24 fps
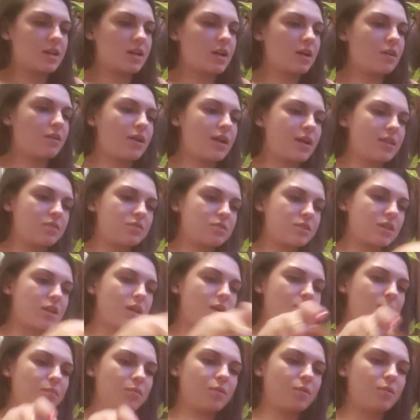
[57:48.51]
Okay, there's a
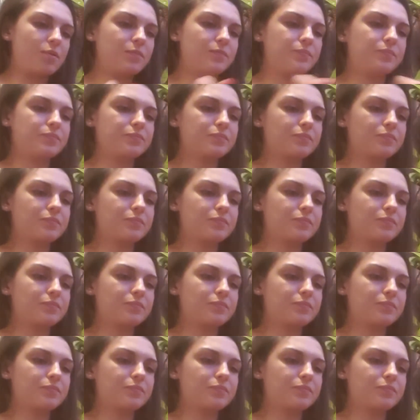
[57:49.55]
couple.